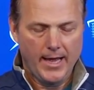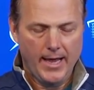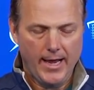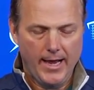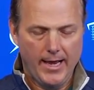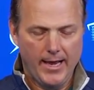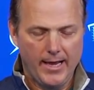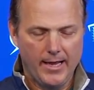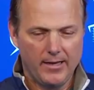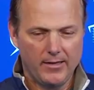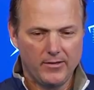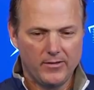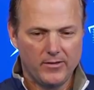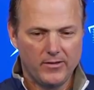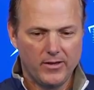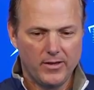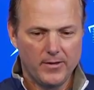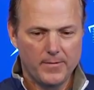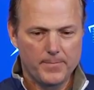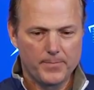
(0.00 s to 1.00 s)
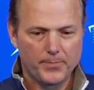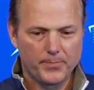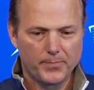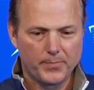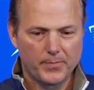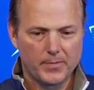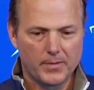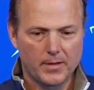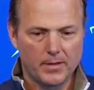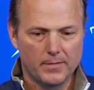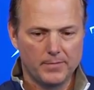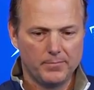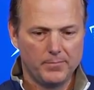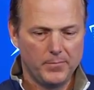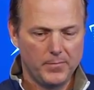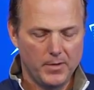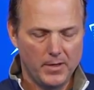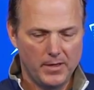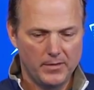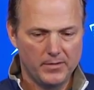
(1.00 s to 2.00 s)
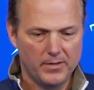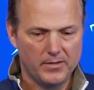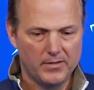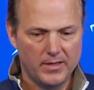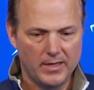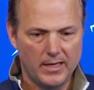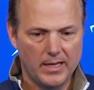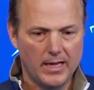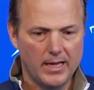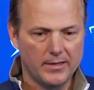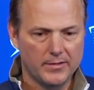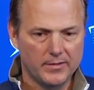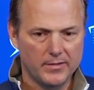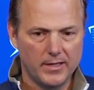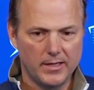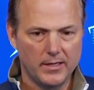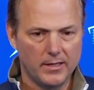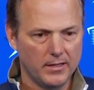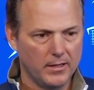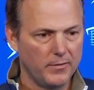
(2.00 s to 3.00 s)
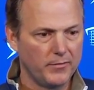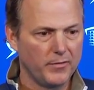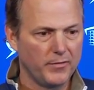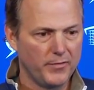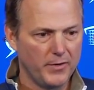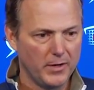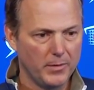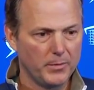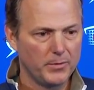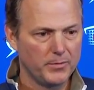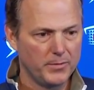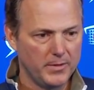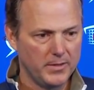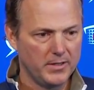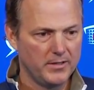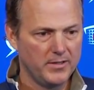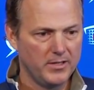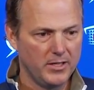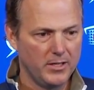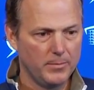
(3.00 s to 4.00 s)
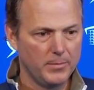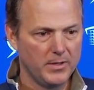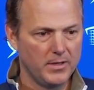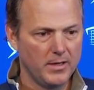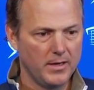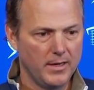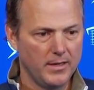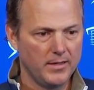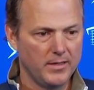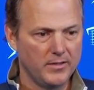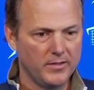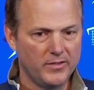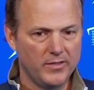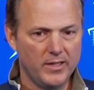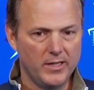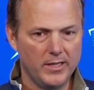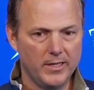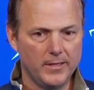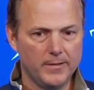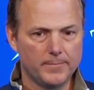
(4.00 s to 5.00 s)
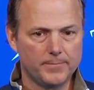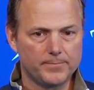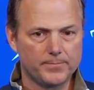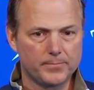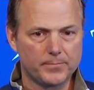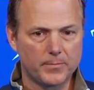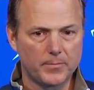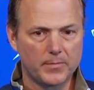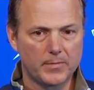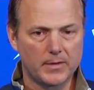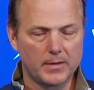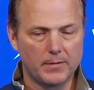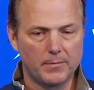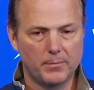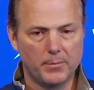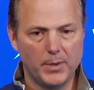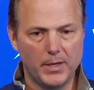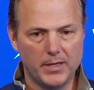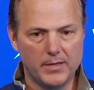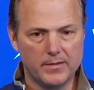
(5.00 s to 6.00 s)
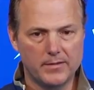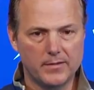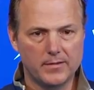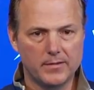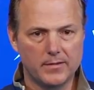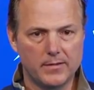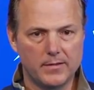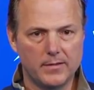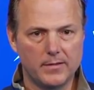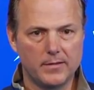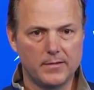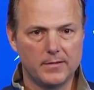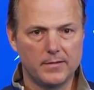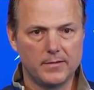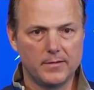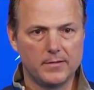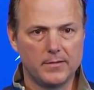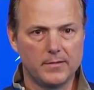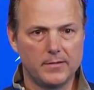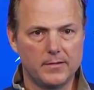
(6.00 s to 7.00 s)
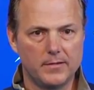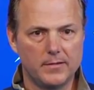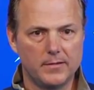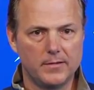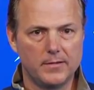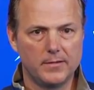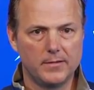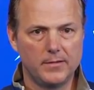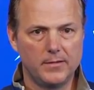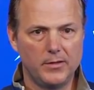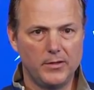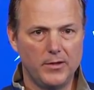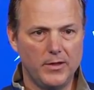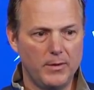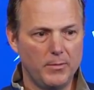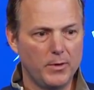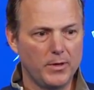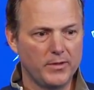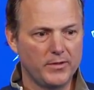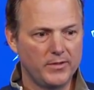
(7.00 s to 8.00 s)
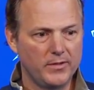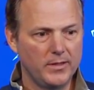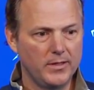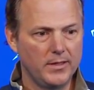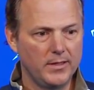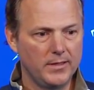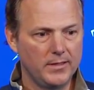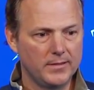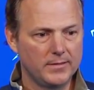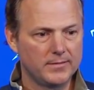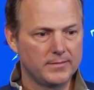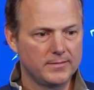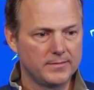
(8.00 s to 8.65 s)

And as I said last night, a love affair between the team and the city. But they want to see